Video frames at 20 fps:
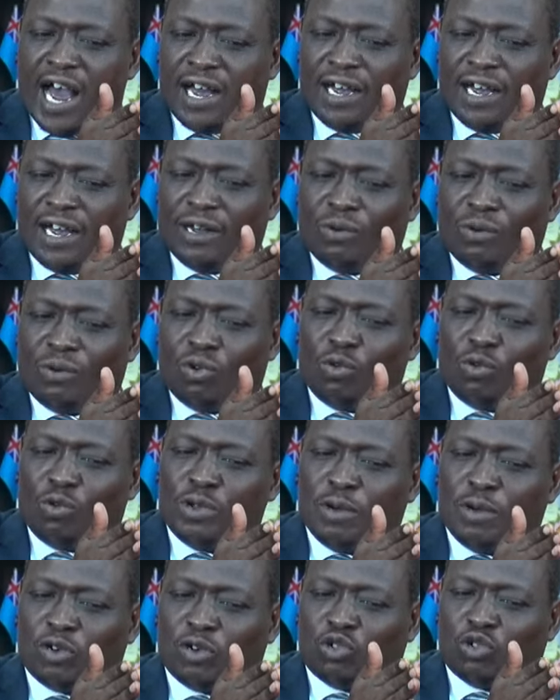will be
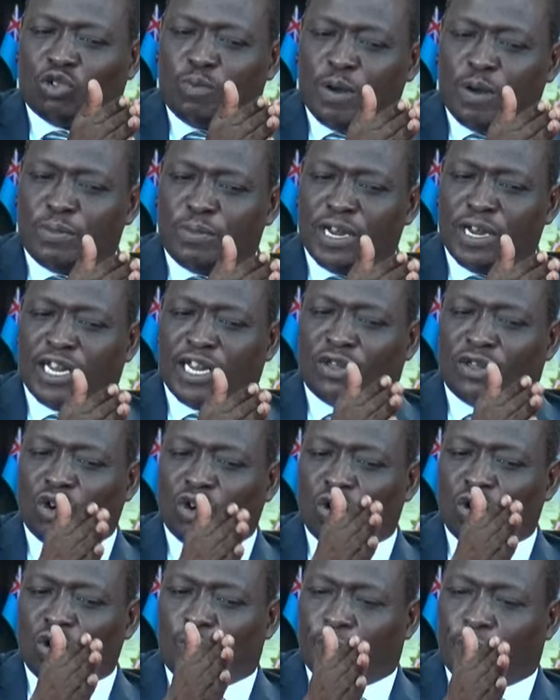able to permit through
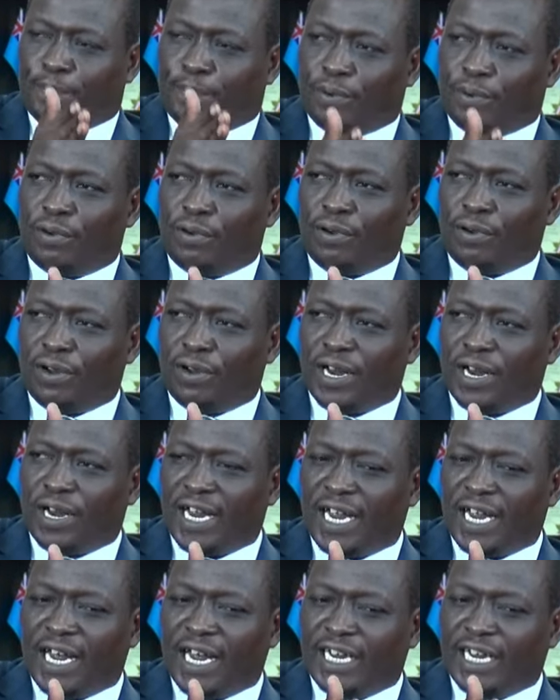people
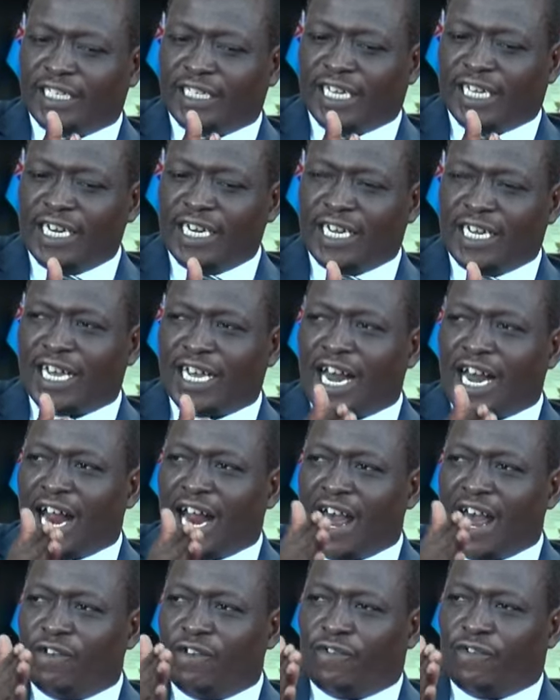change their
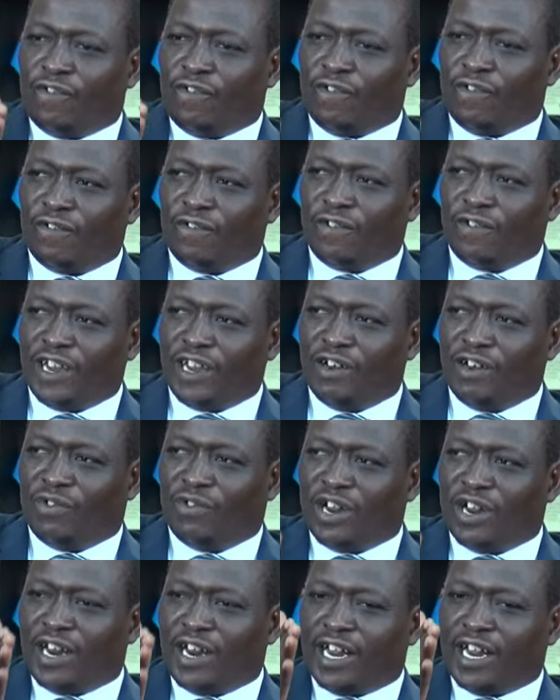life in
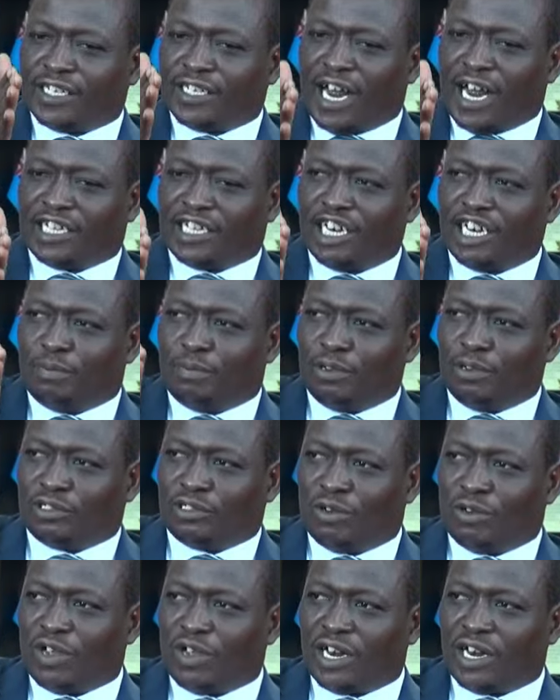various attributes of
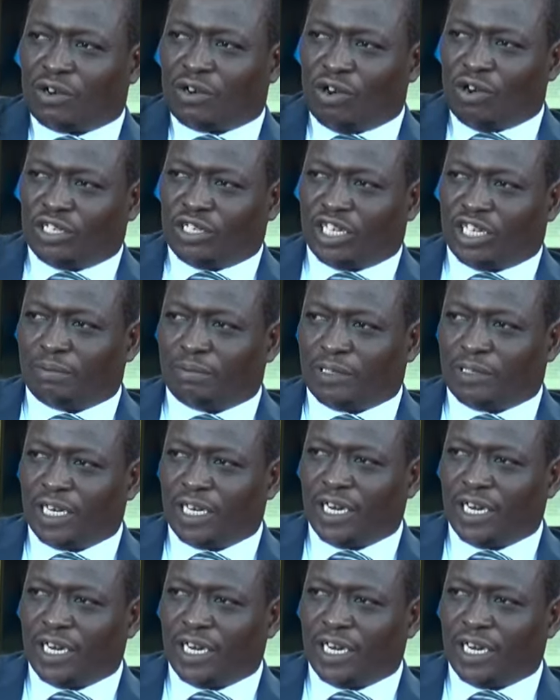that concept,